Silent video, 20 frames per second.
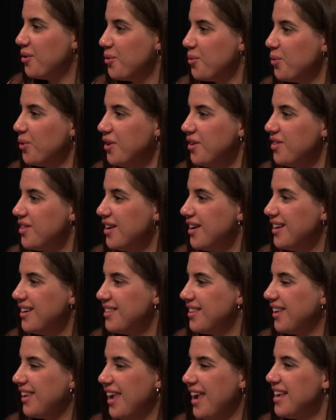Were there
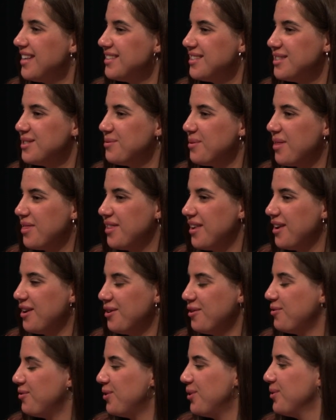the cases when they
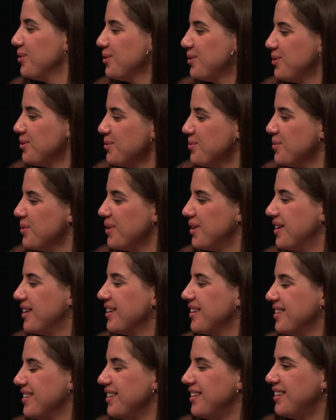refused to
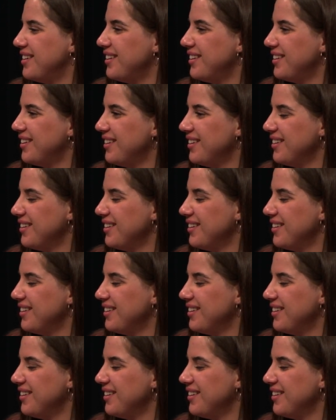work there?